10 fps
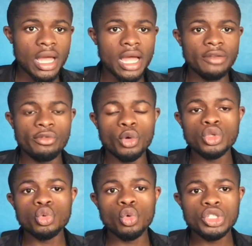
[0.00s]
and if you want
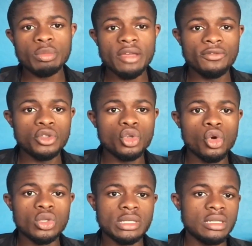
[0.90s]
to watch my video
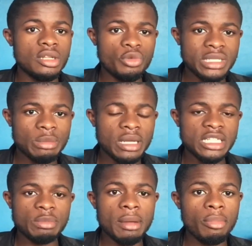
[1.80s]
concerning the risk
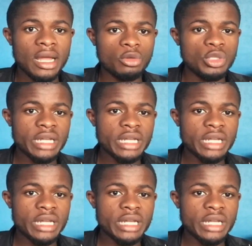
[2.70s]
management plan which